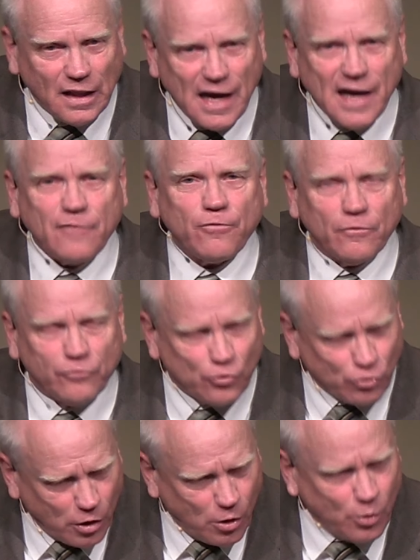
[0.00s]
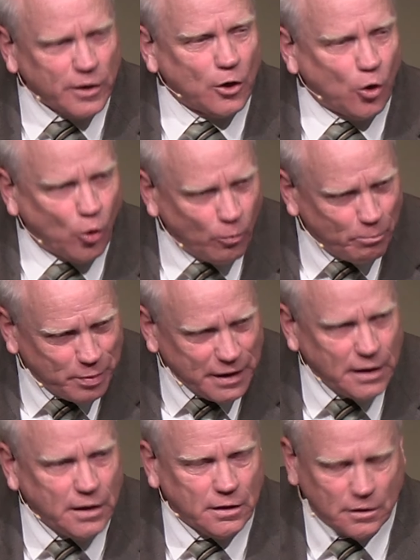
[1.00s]
life of growing
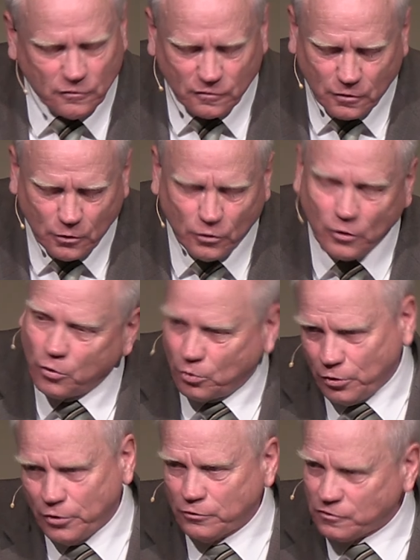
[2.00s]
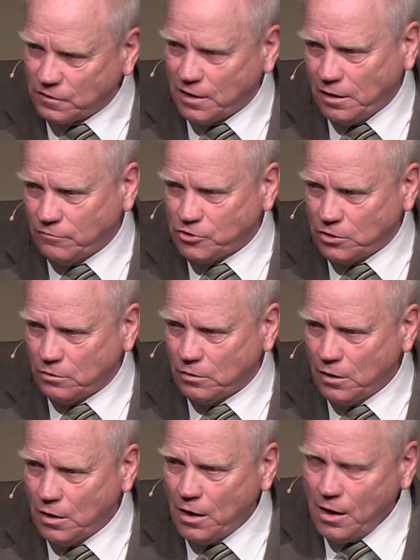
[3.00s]
obedience to the Lord who saved you
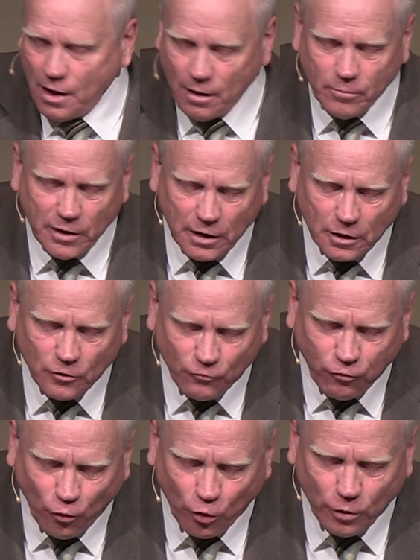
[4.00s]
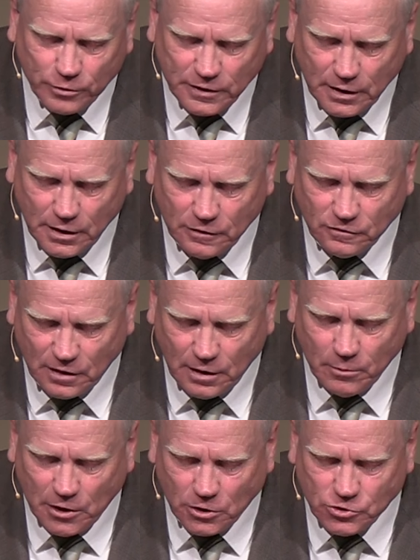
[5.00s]
and being conformed to his
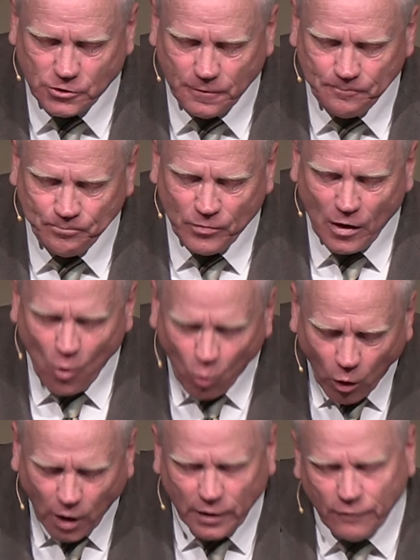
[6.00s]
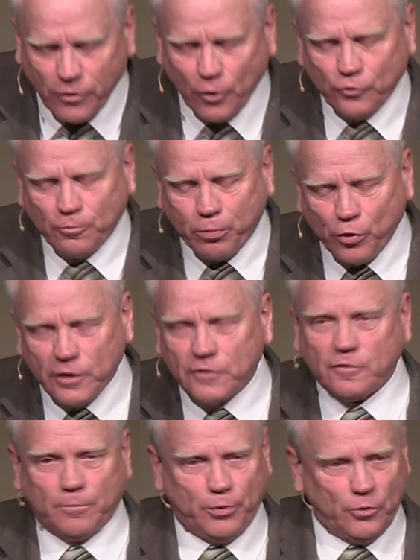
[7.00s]
image. One of those
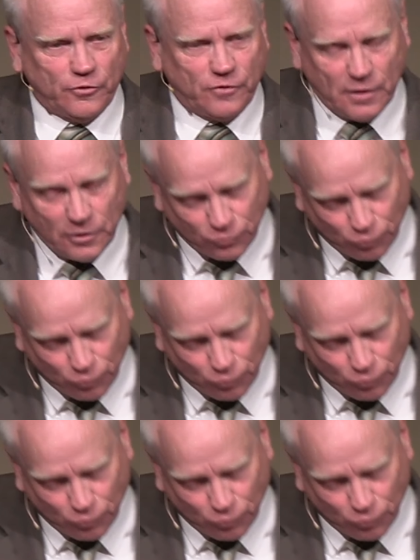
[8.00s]
principles that